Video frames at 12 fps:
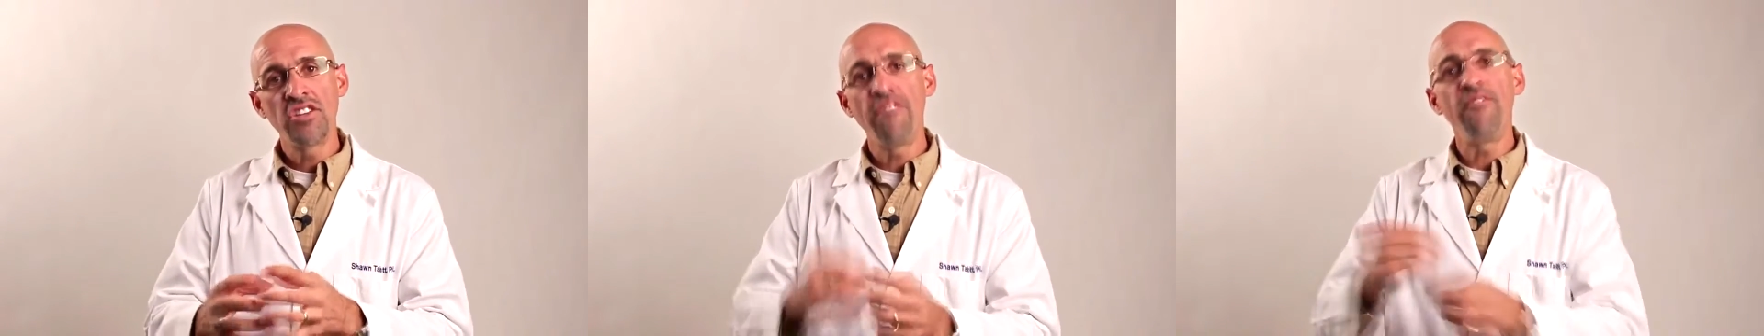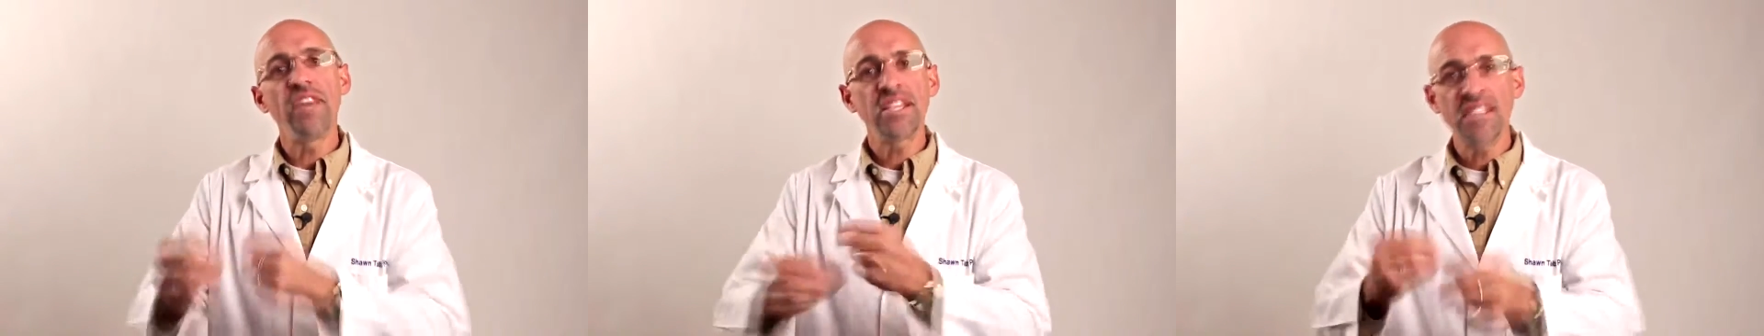
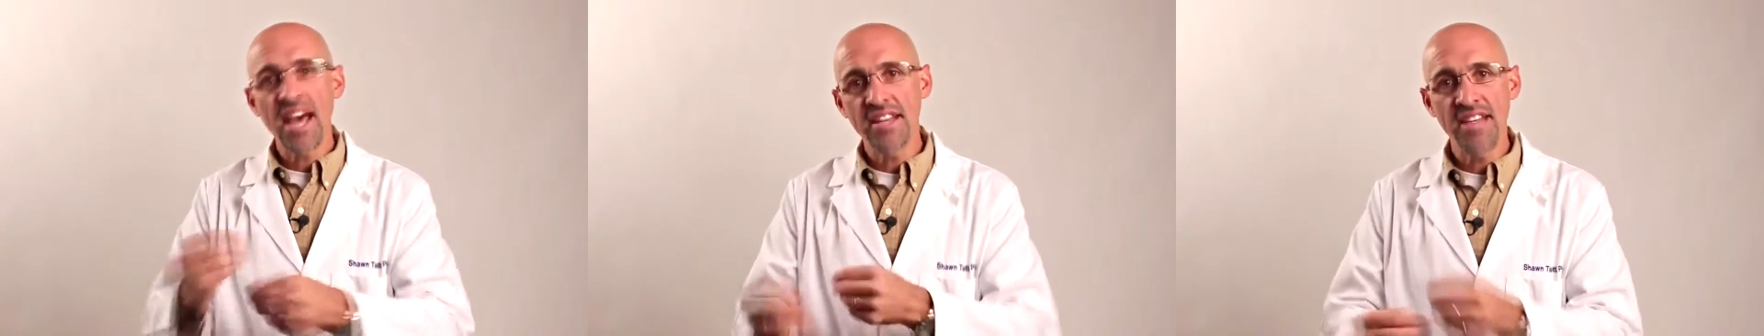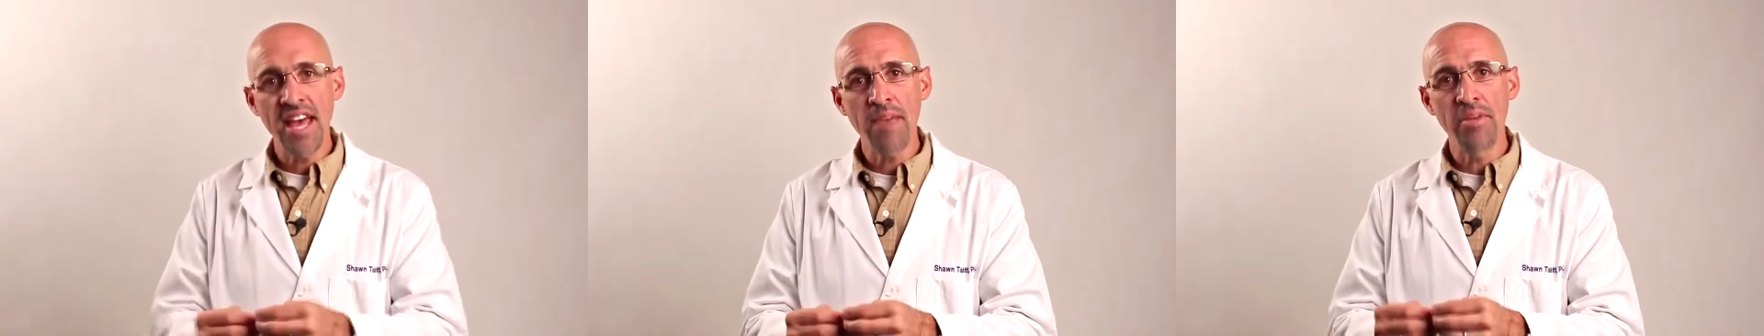to fix
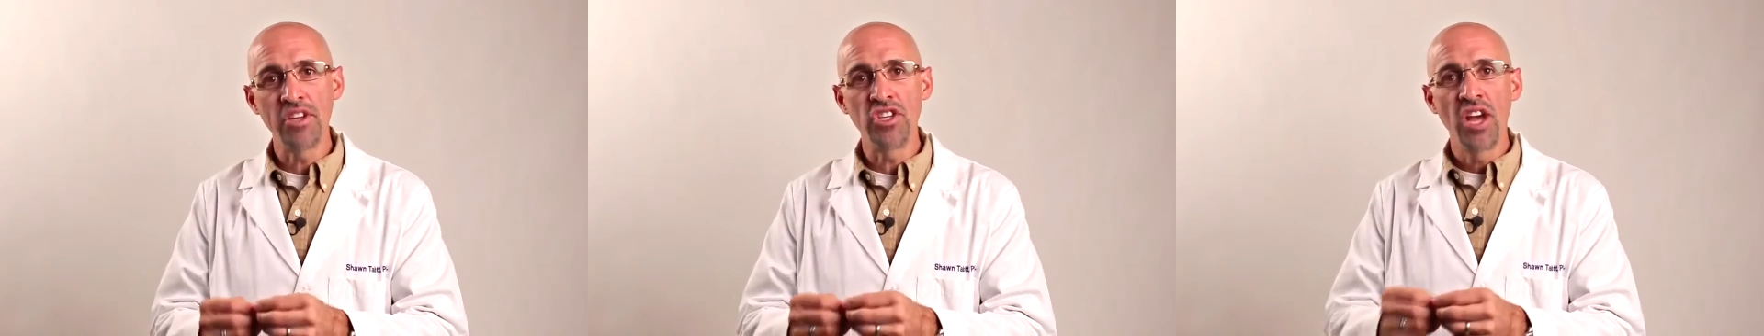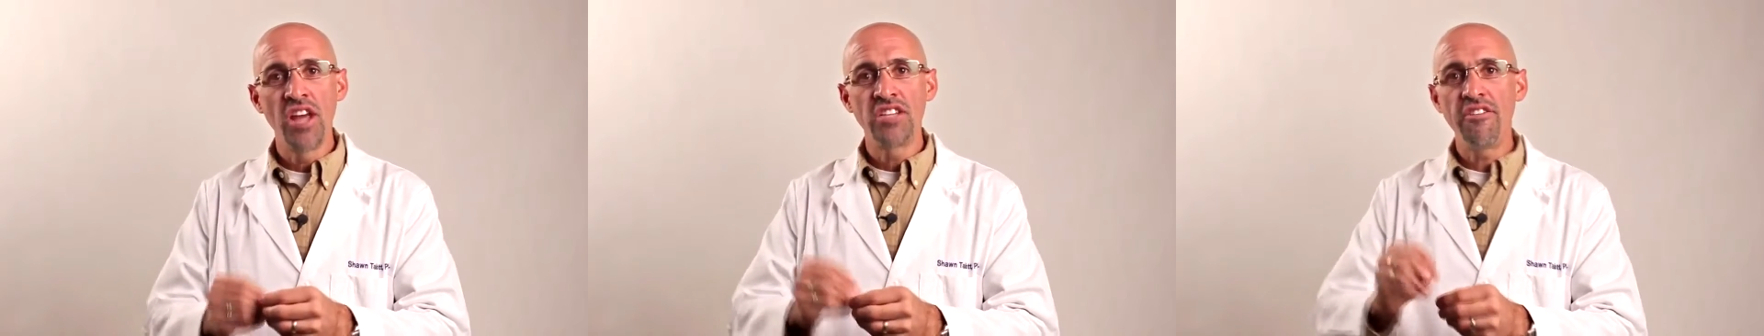that
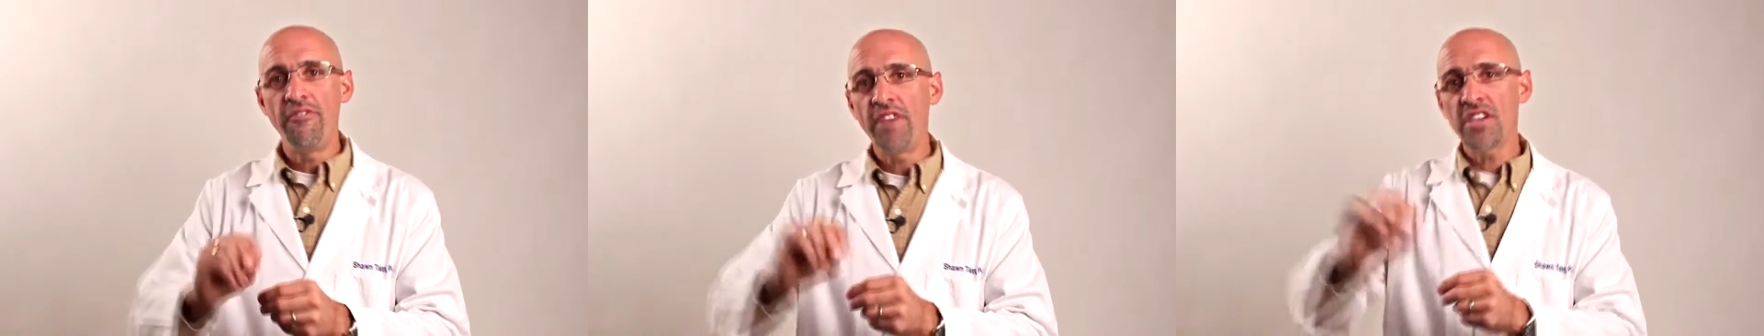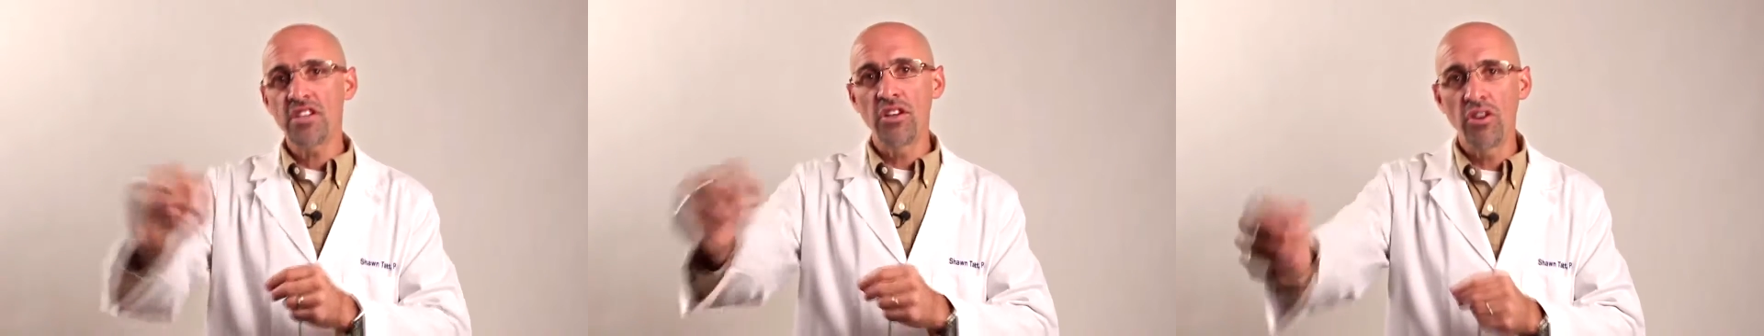damage, to
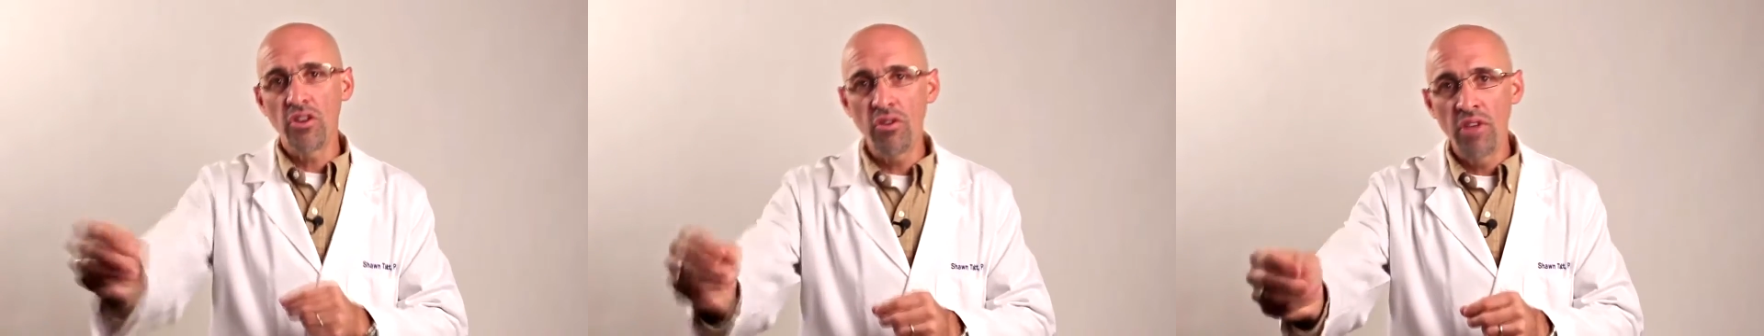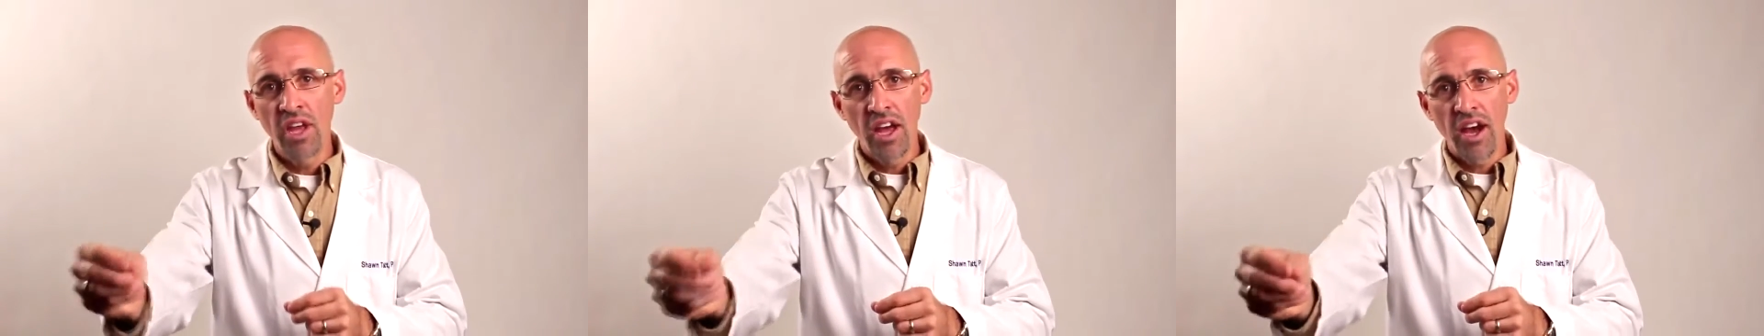fix a
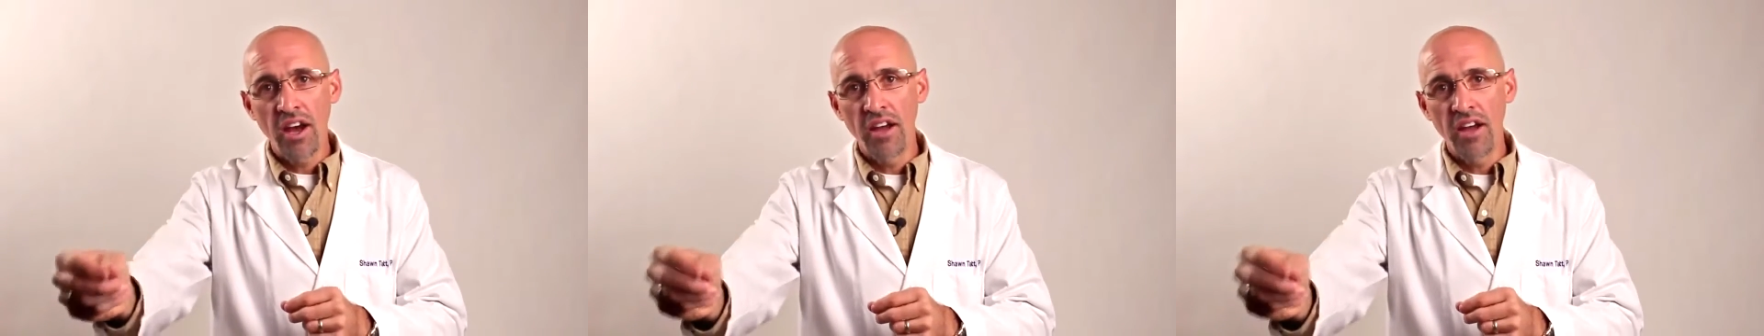little